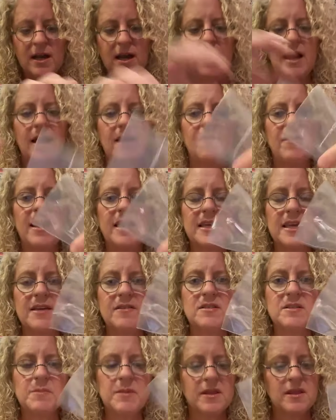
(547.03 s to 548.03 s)
and that
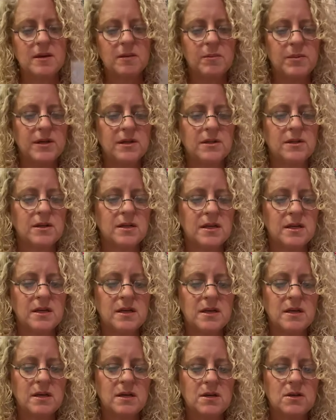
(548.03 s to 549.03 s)
gives me the ability
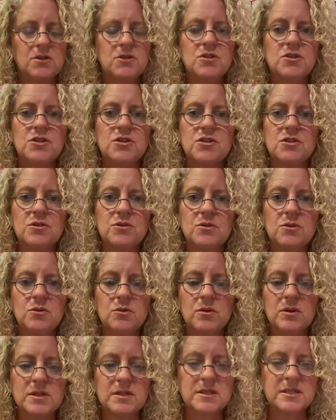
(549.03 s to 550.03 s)
to
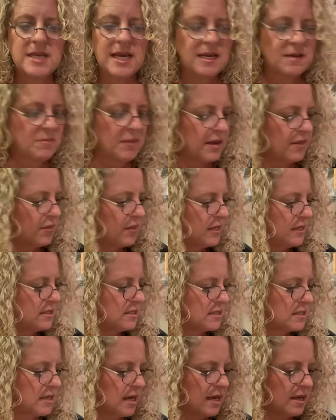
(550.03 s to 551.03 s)
take my thin
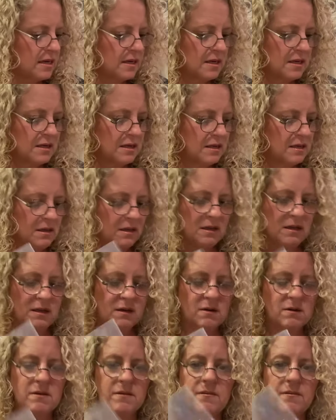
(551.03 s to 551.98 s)
set here